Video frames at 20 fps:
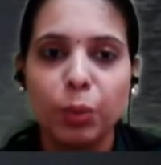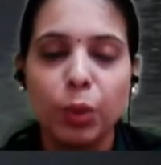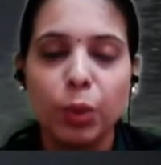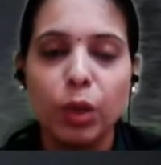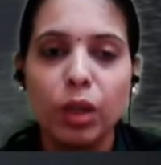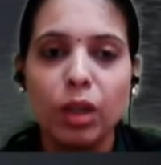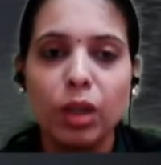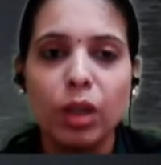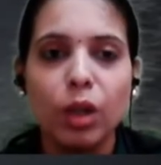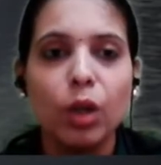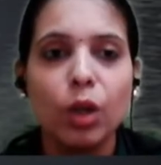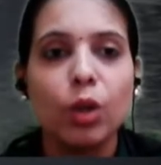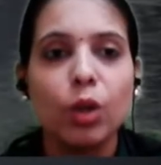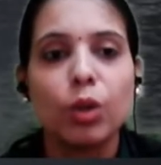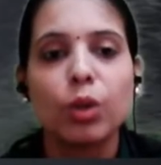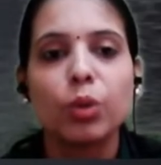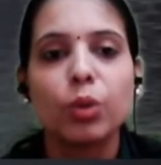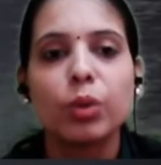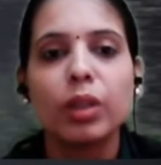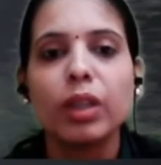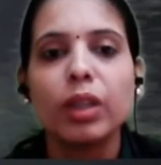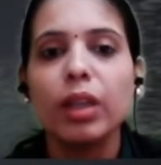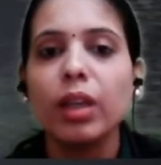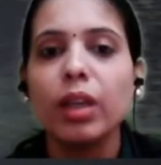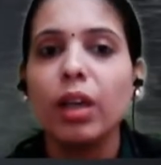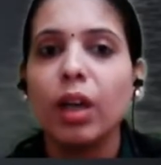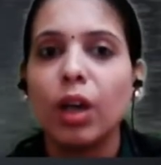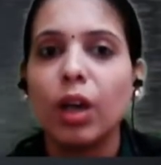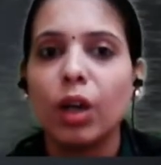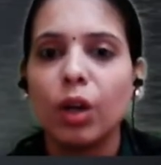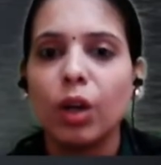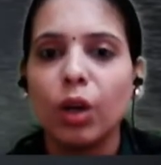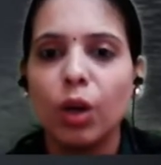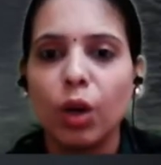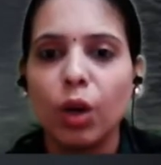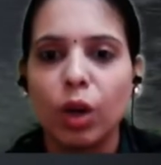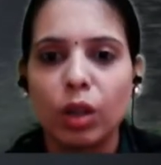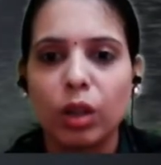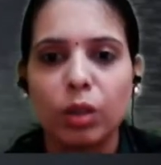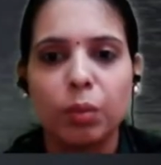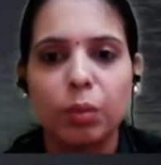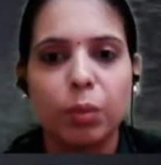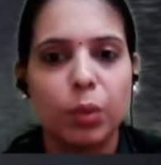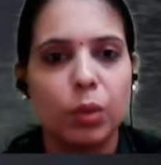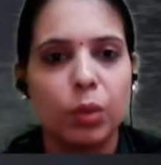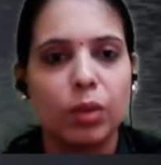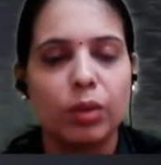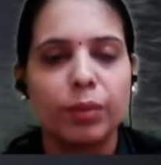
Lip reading: pole to the north pole,